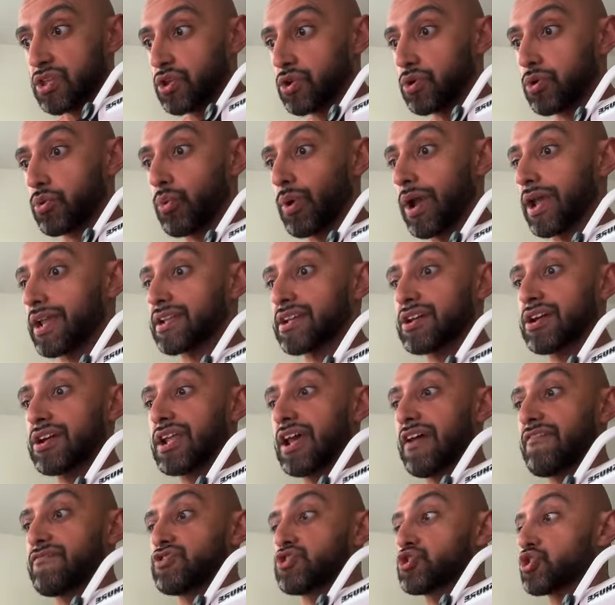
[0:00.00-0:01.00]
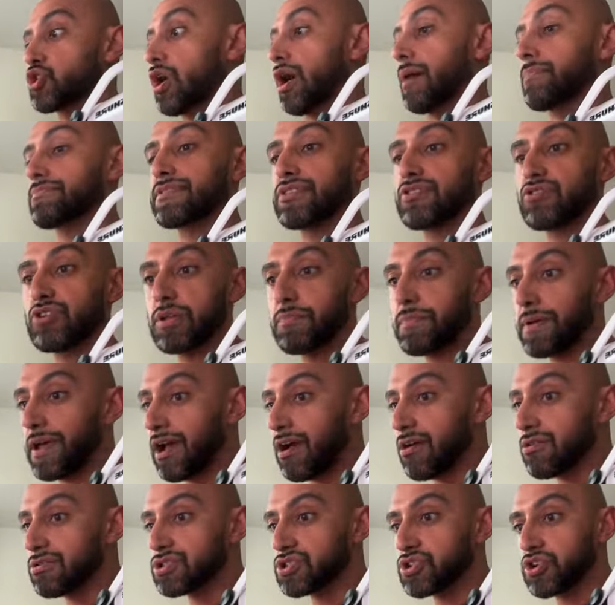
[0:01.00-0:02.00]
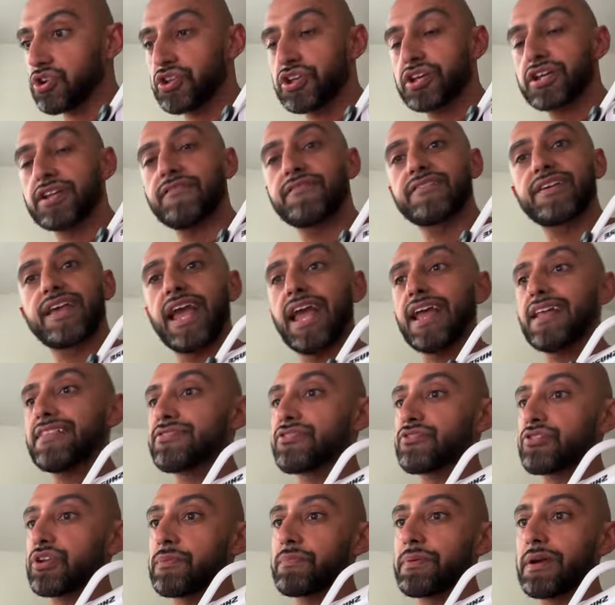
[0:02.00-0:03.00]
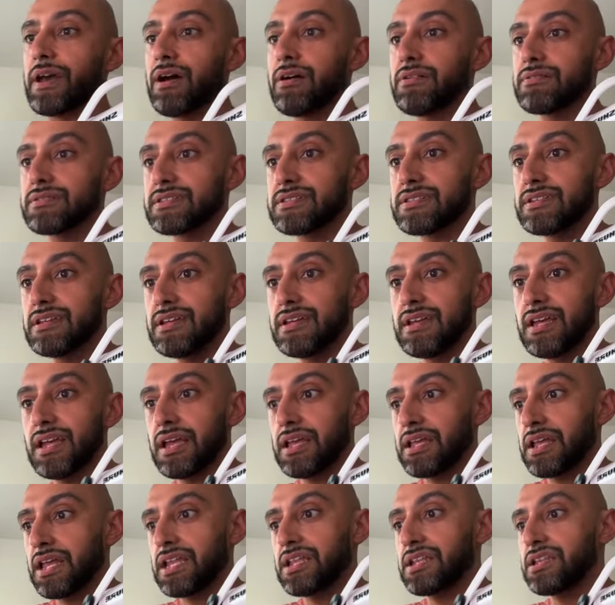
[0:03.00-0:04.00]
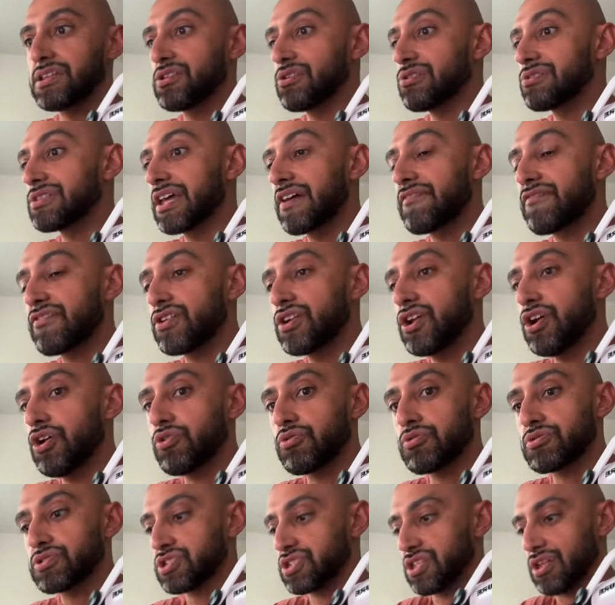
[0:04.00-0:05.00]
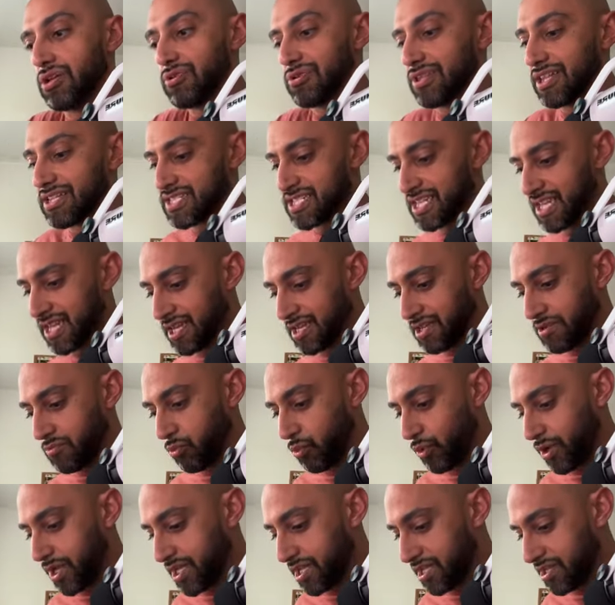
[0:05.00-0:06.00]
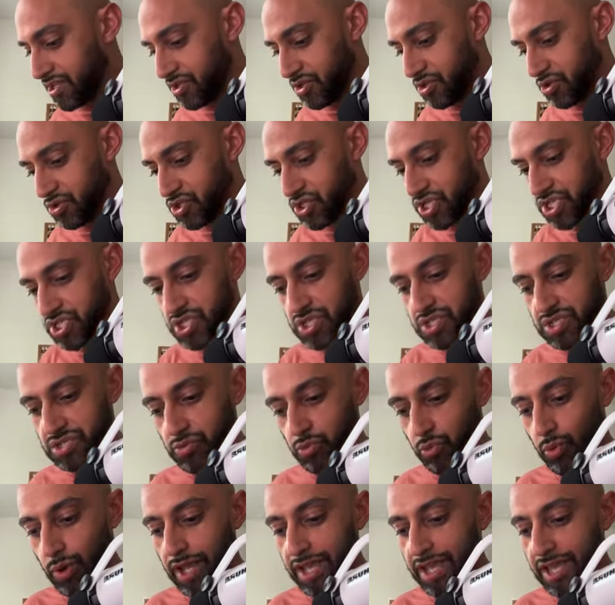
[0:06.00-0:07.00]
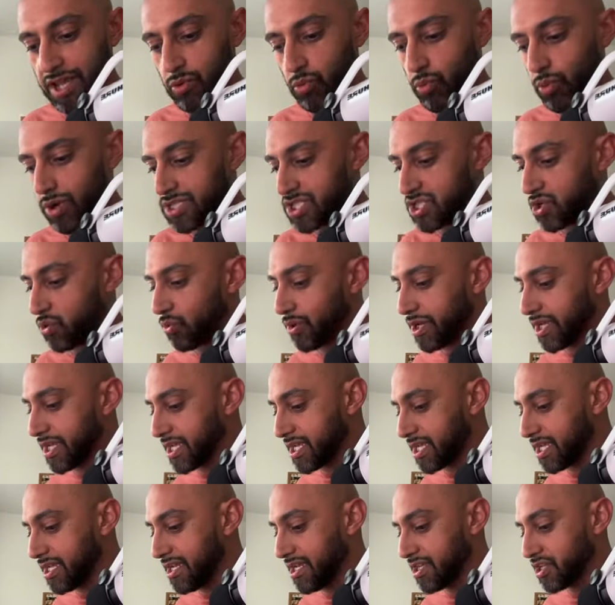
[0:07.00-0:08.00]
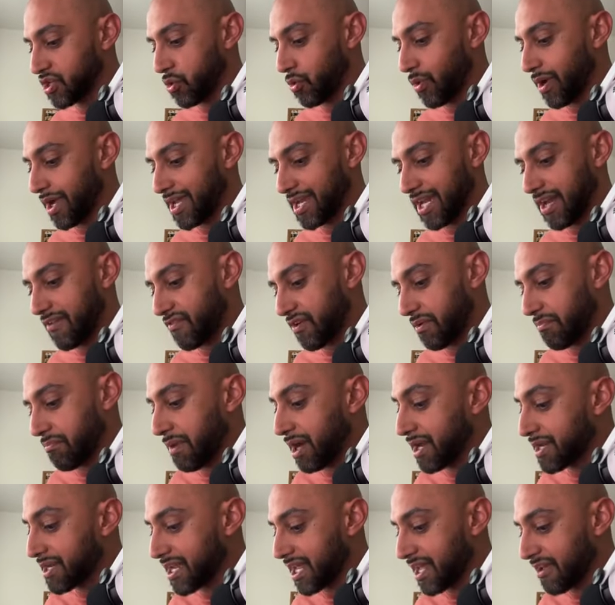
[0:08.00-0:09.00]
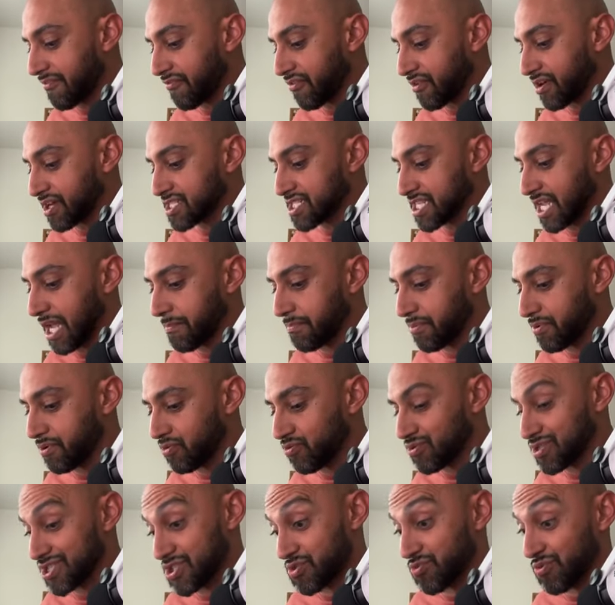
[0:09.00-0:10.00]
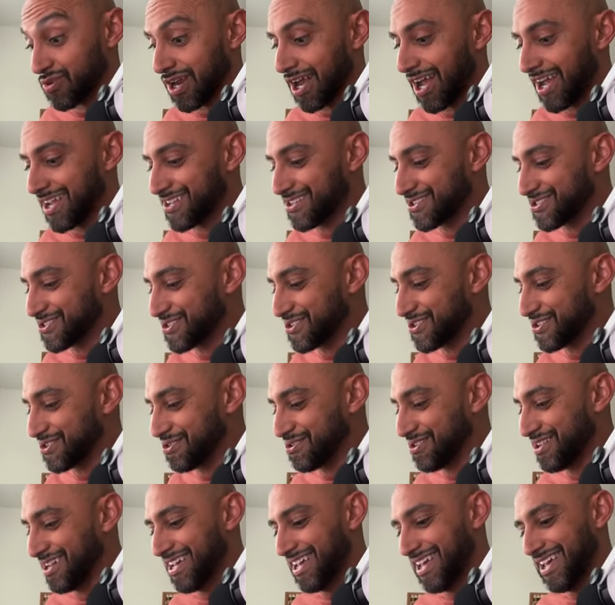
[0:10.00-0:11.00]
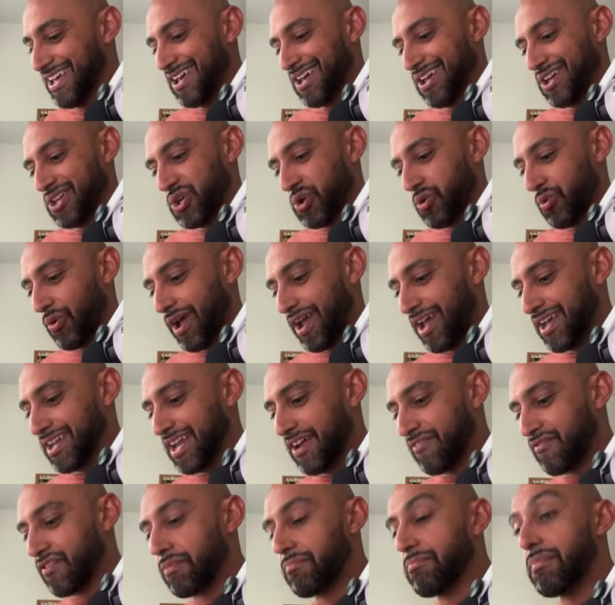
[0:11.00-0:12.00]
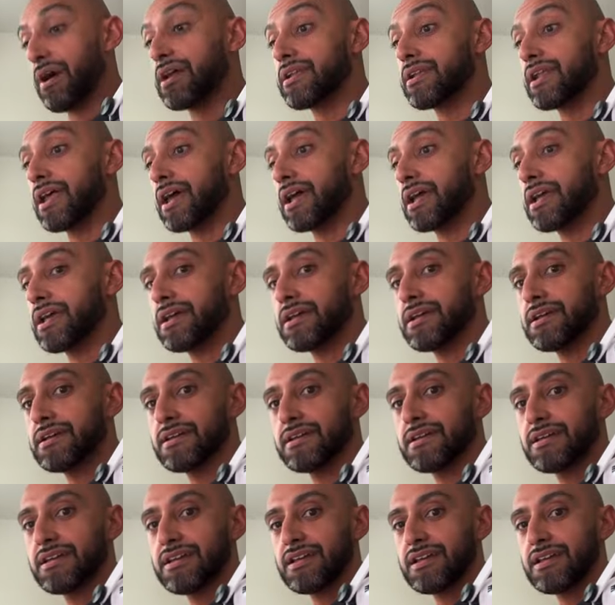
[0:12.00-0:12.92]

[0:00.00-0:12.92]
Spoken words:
your weight could have dropped 3 pounds or you could have gained 3 pounds, and you'll never know. So let's say you just weigh in once a week. You weigh in every Monday, for example, which is what I used to do. You weigh in every Monday,